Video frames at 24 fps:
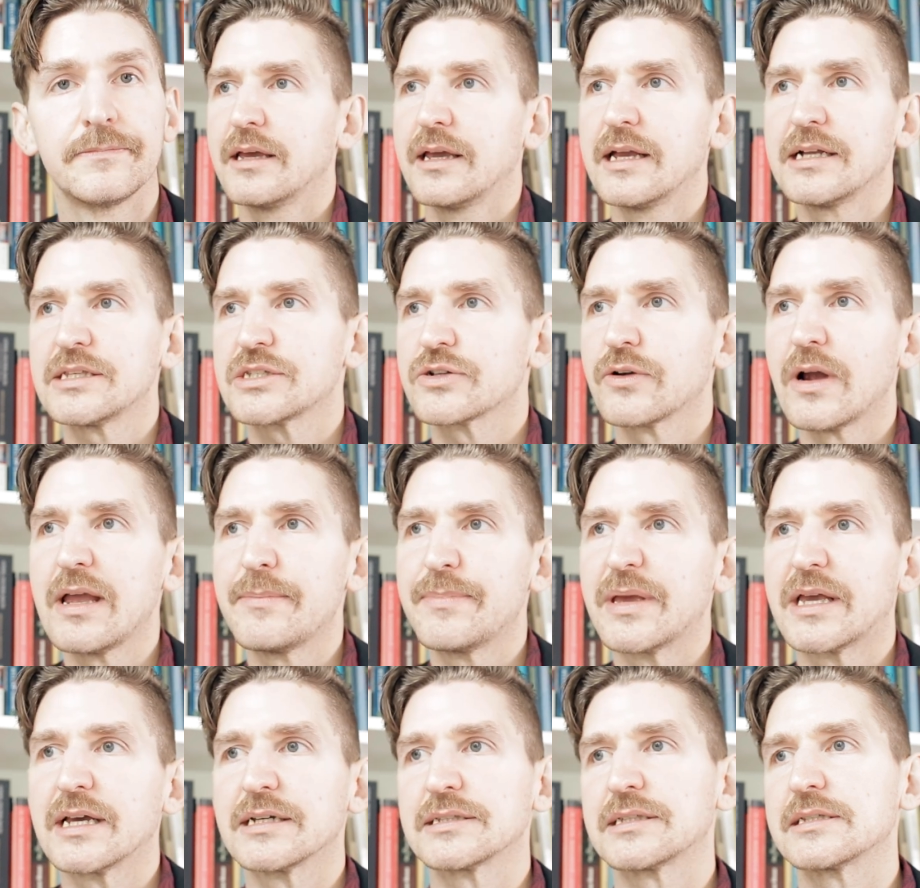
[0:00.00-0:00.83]
It's great
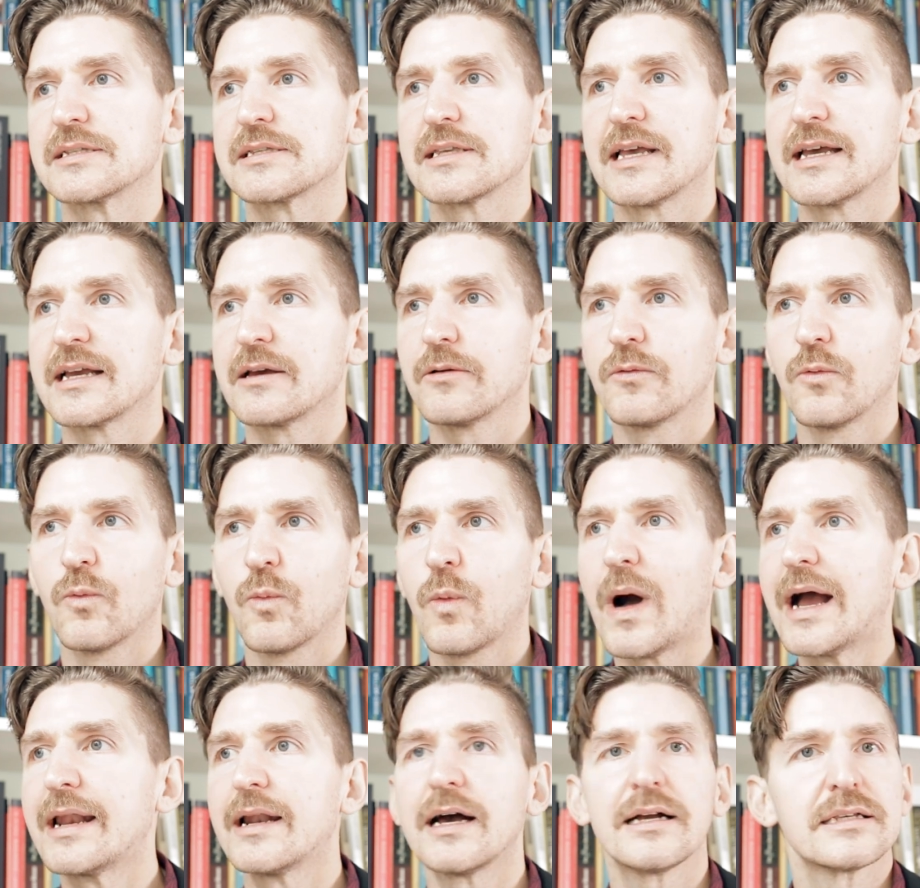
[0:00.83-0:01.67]
because it's like,
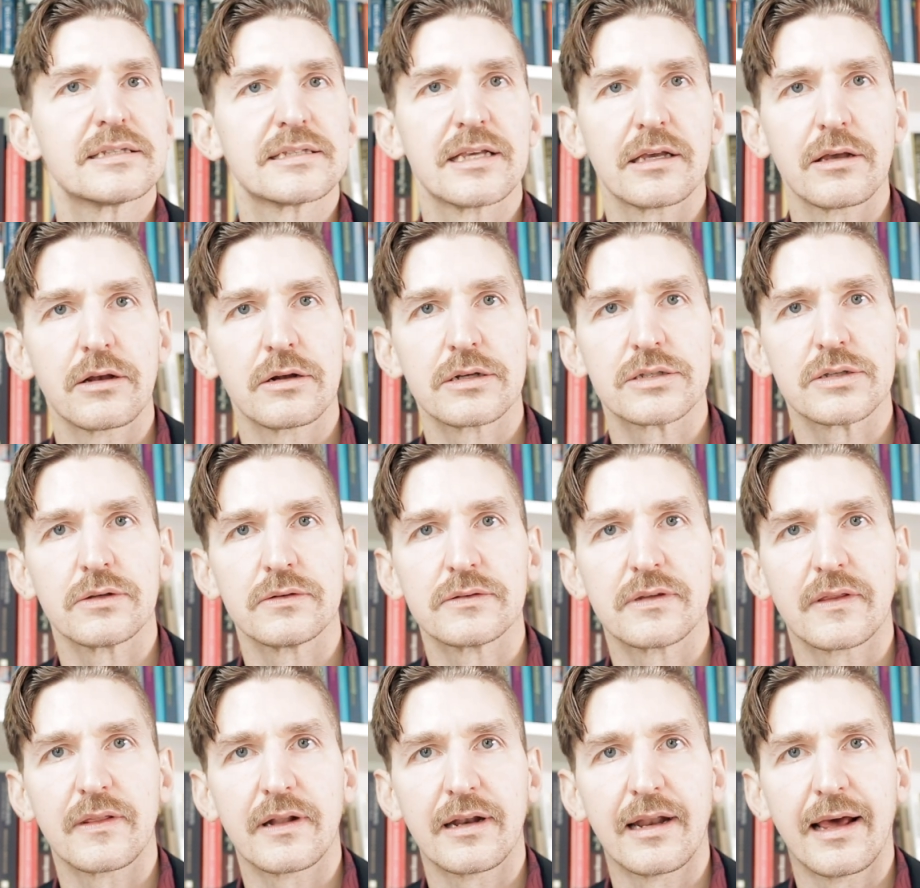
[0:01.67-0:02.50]
why not sell your soul
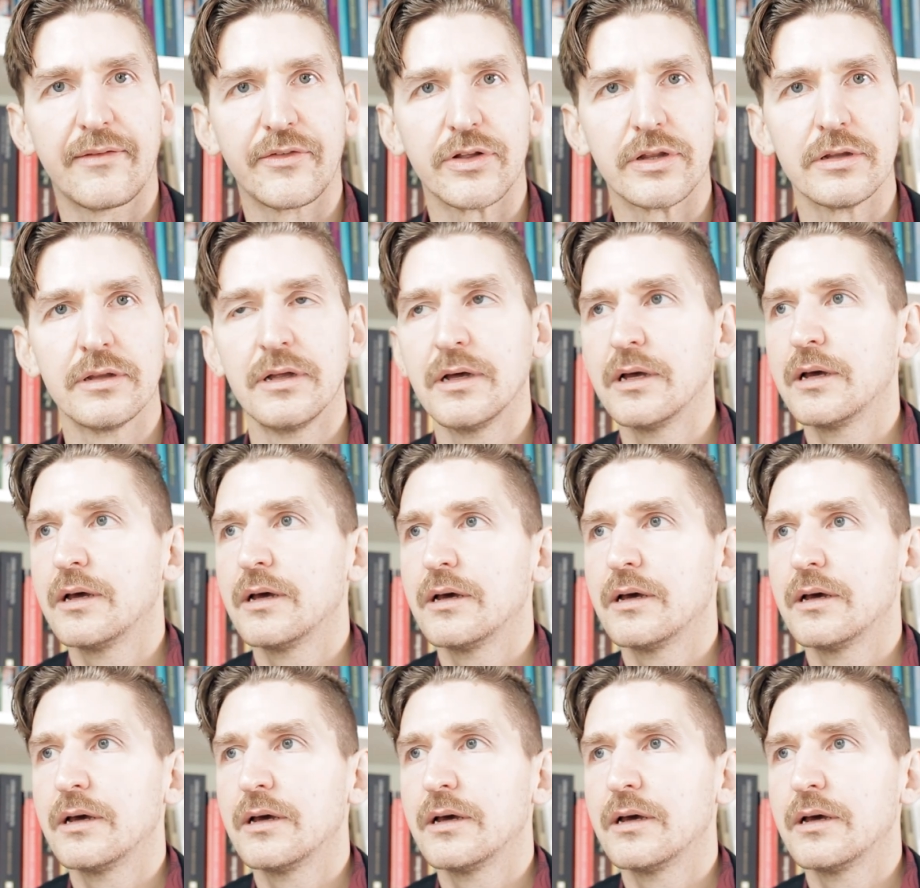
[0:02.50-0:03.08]
to the devil?